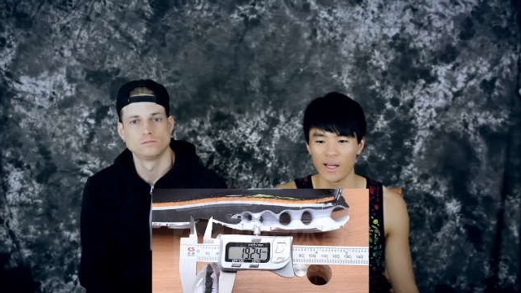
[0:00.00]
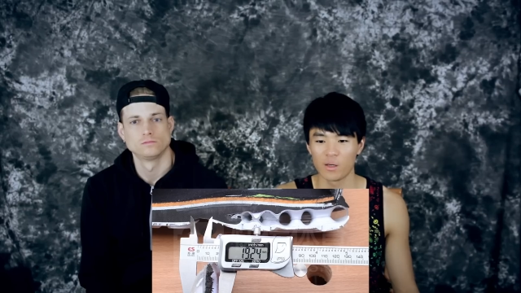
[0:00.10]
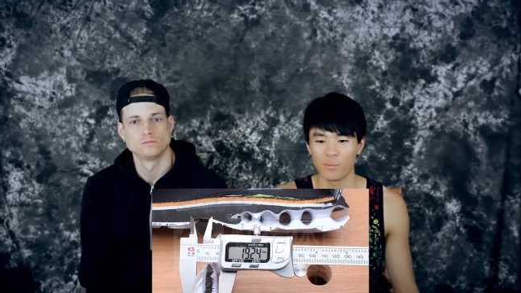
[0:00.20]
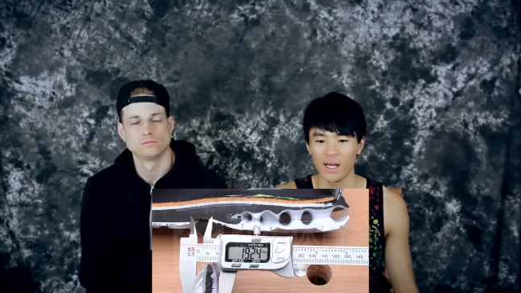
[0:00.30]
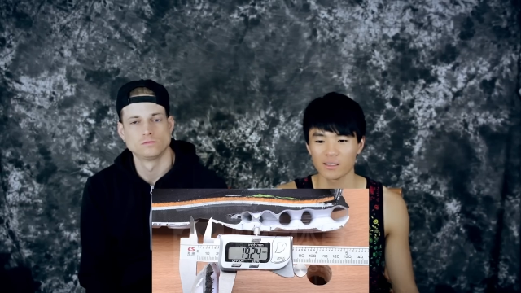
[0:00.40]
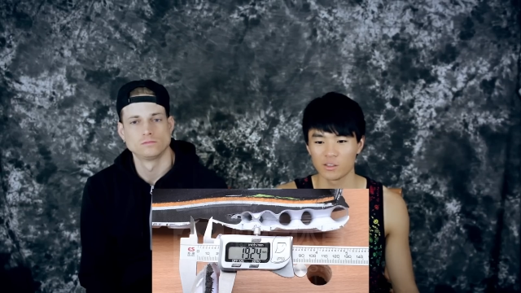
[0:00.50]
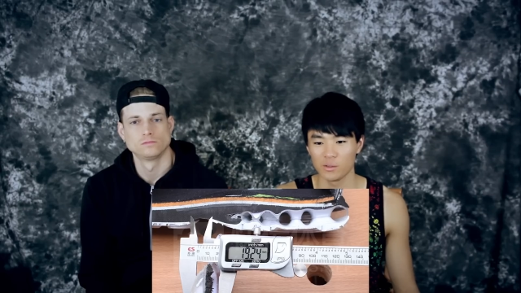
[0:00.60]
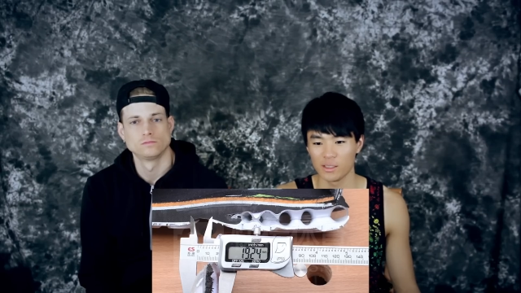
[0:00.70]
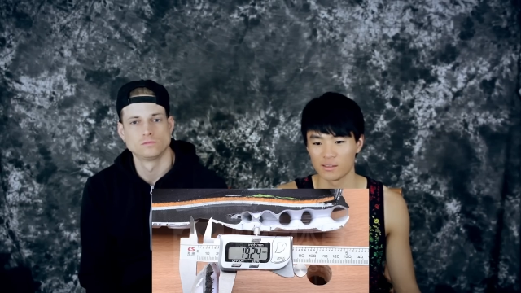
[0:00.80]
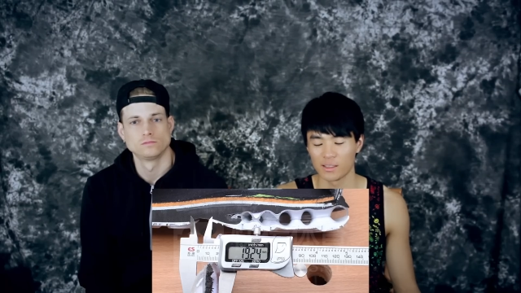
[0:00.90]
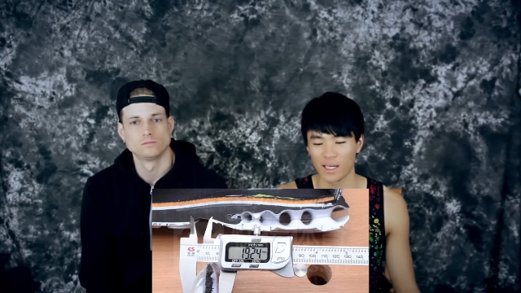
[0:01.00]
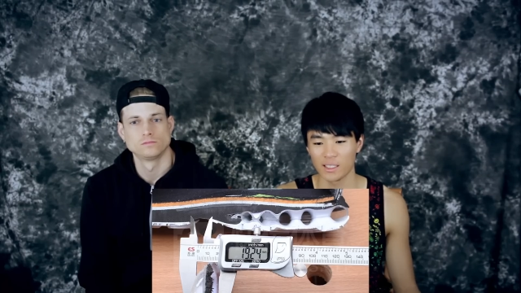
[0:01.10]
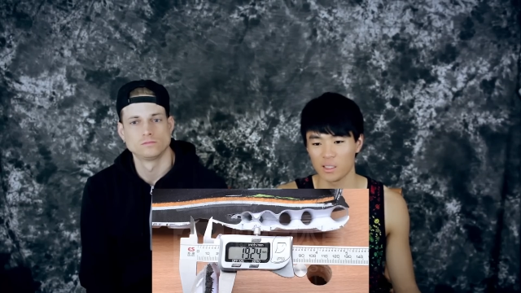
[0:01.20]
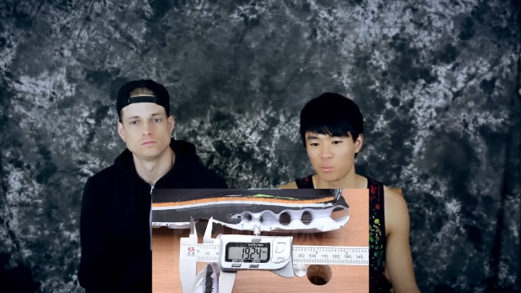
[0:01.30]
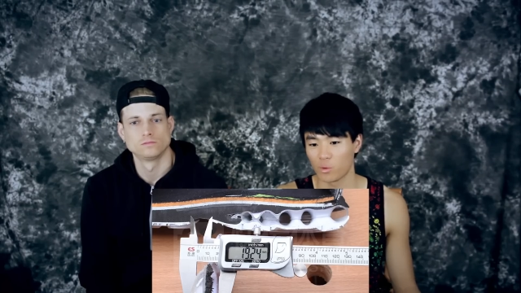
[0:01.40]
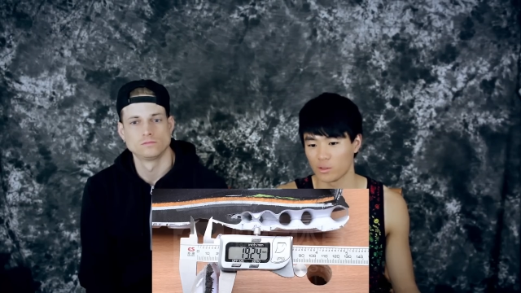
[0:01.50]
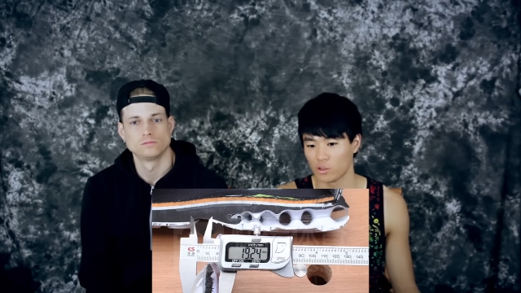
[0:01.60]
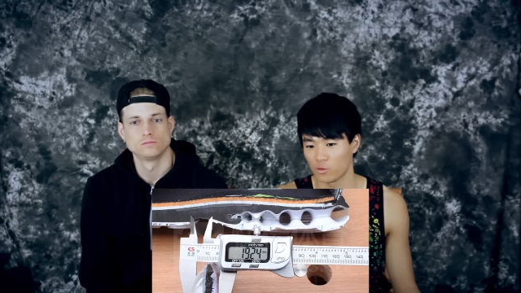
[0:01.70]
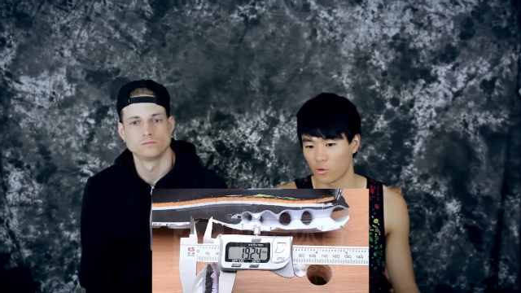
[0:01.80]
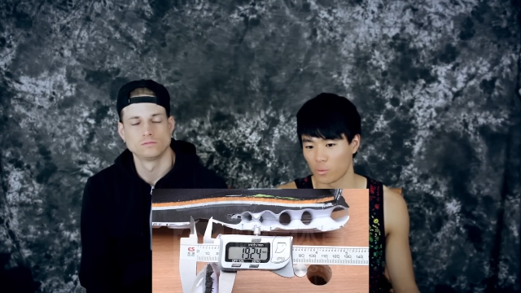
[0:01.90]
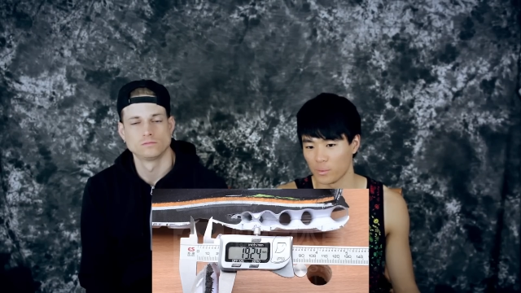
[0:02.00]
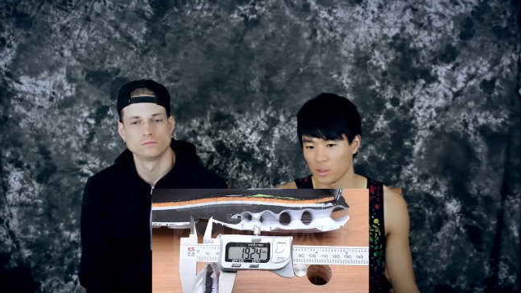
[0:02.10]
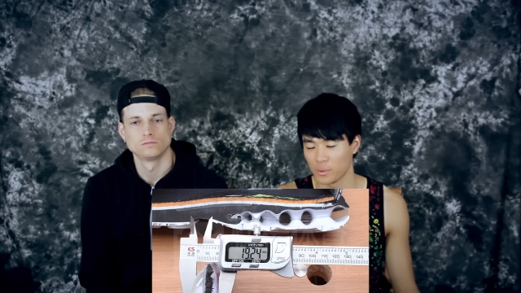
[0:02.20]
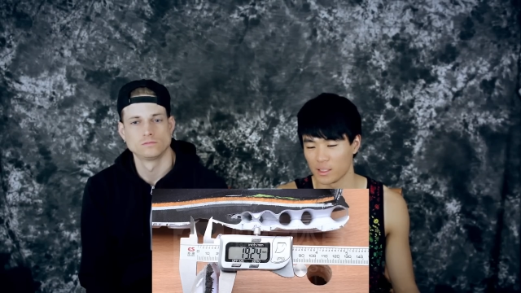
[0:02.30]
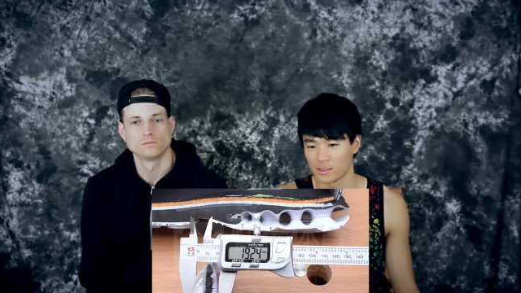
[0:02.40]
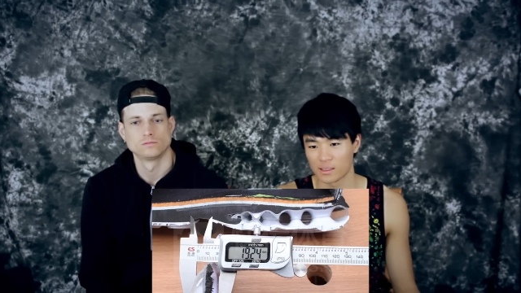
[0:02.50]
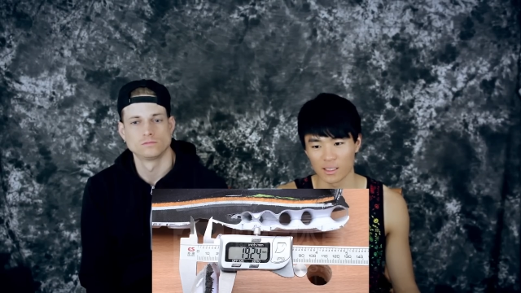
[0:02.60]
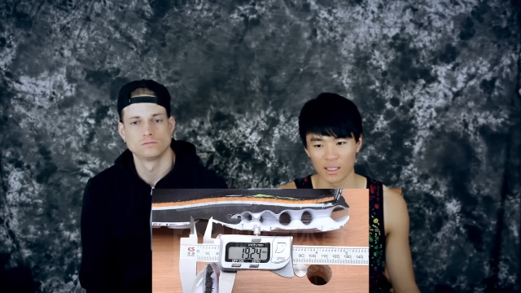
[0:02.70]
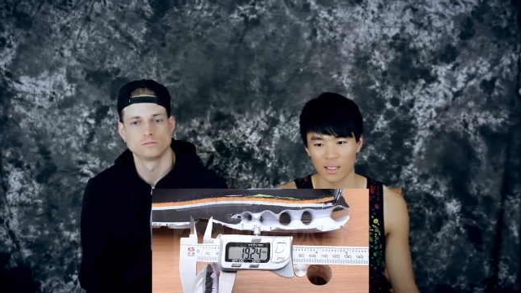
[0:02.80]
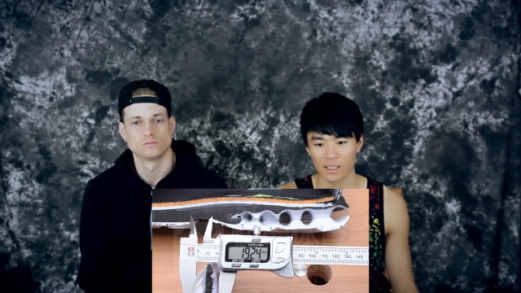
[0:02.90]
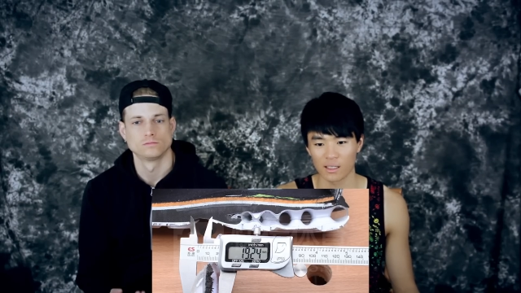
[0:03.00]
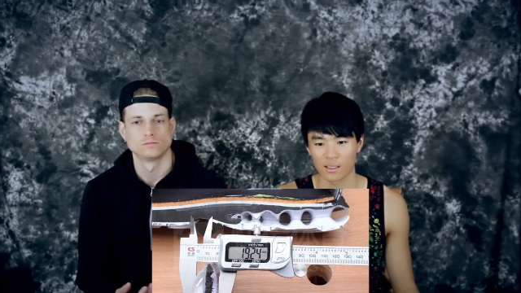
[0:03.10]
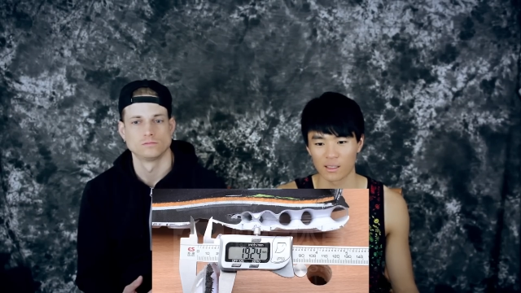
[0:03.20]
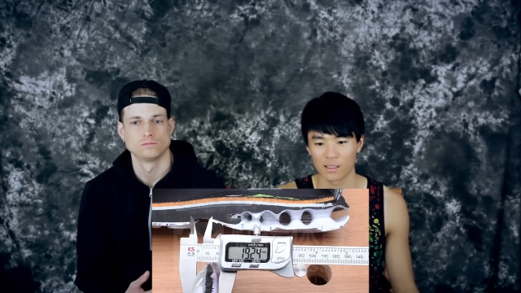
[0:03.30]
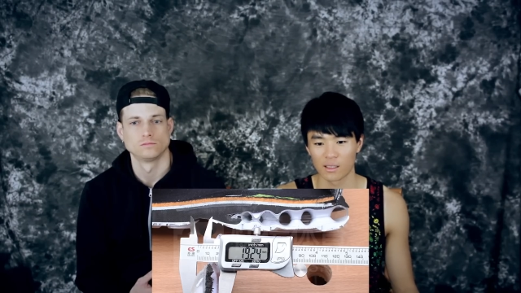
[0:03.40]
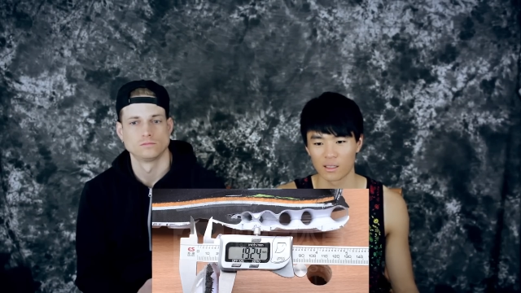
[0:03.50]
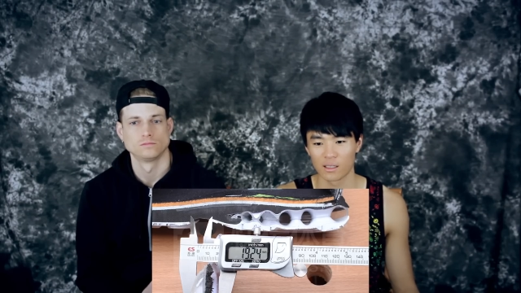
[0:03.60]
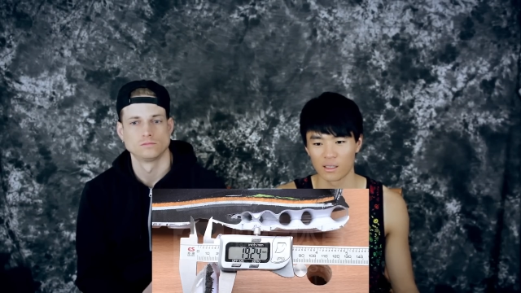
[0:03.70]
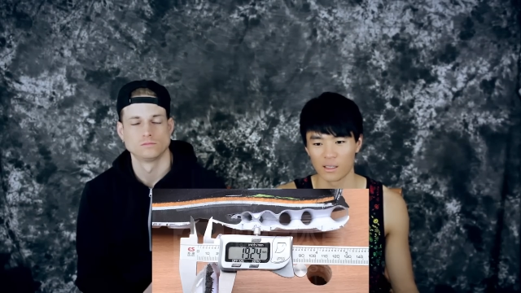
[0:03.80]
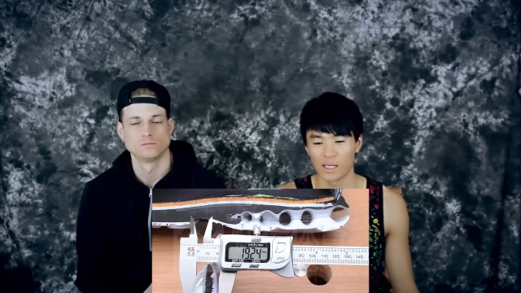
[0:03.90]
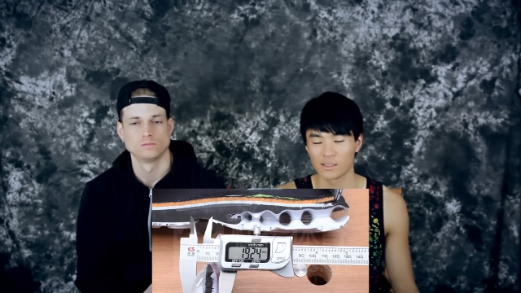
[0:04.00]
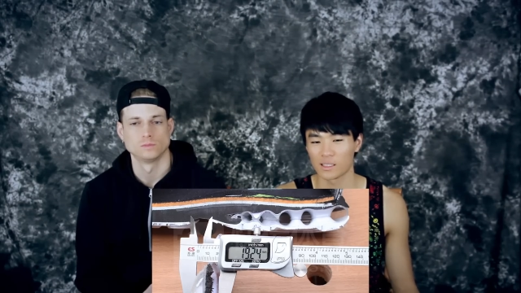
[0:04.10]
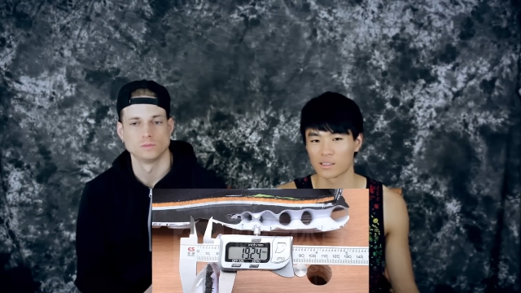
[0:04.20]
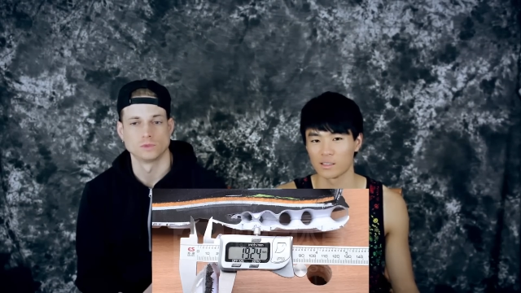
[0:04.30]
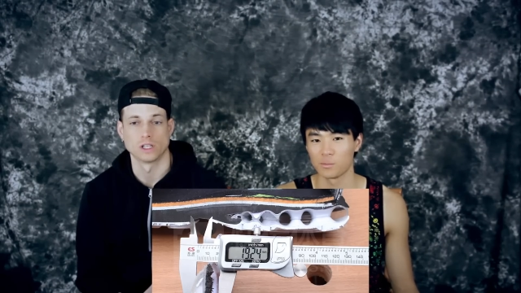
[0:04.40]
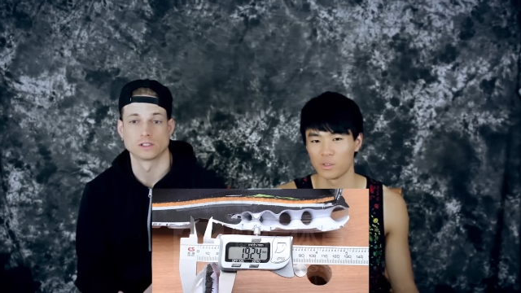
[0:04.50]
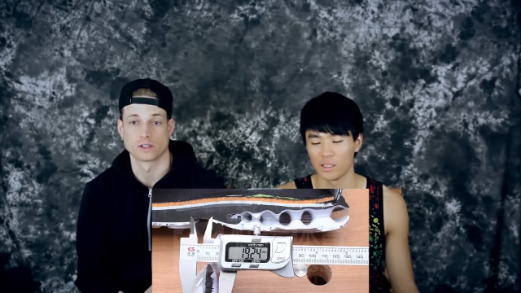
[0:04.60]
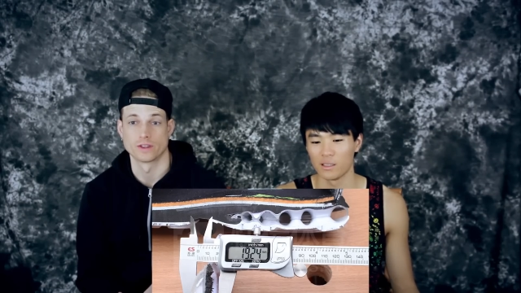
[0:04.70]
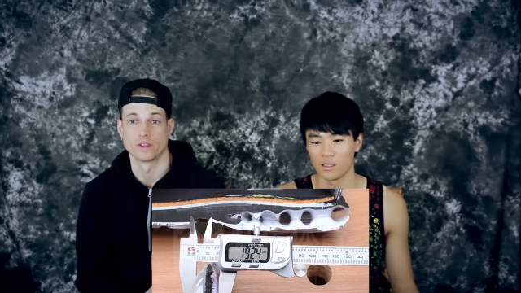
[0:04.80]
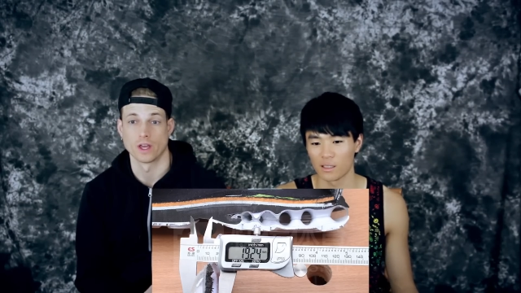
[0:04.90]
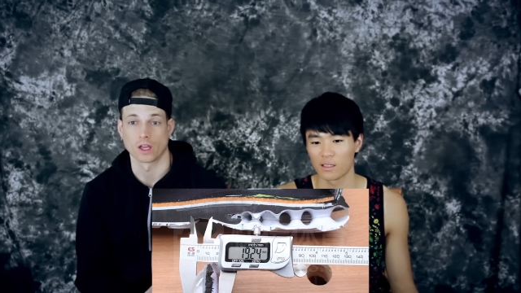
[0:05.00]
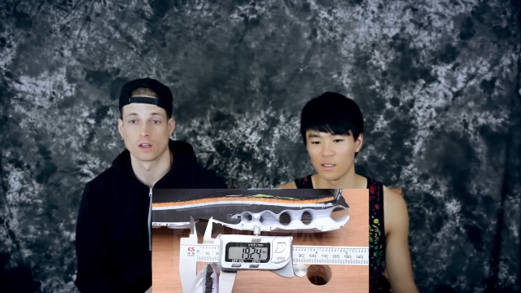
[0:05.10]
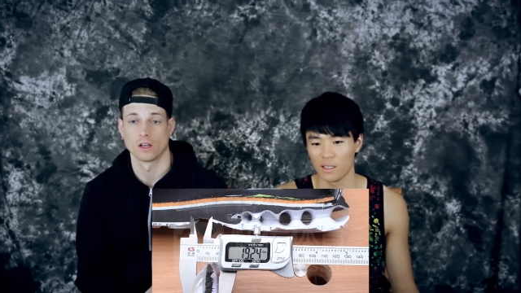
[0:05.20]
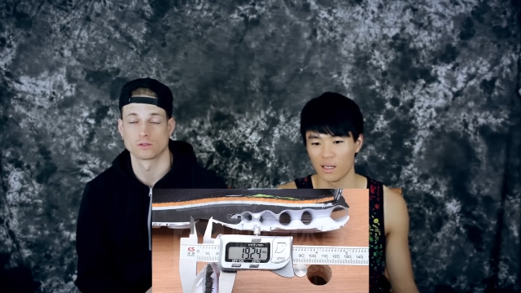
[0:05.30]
Speaker 1: Air Max unit is 19.24 millimeters thick. That's actually that's pretty thick. thick. That's